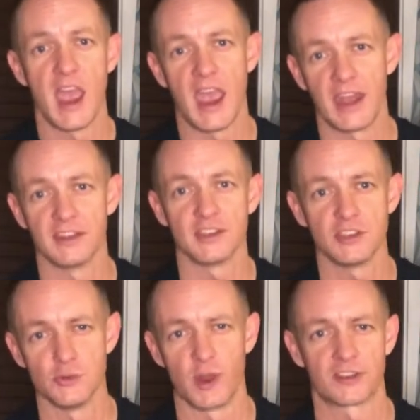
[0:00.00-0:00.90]
and
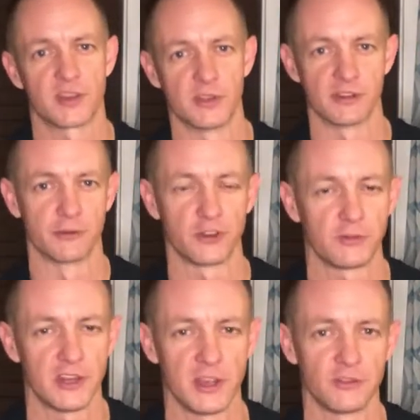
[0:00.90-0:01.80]
you watch some of their first
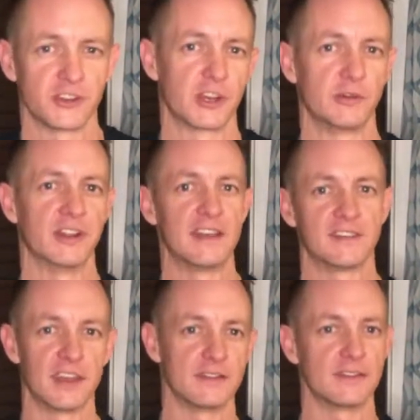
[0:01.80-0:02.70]
videos, you're going to
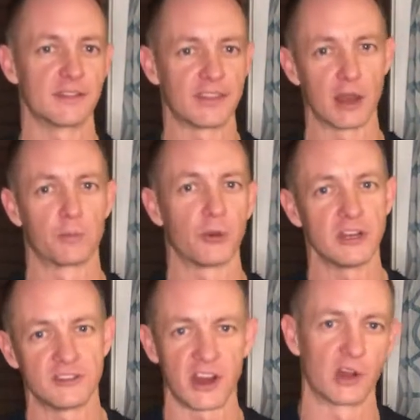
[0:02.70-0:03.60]
realize that they're
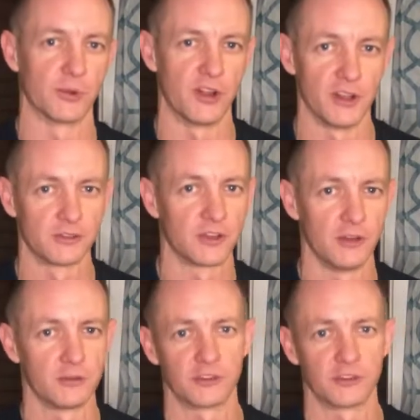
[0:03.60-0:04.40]
pretty terrible also.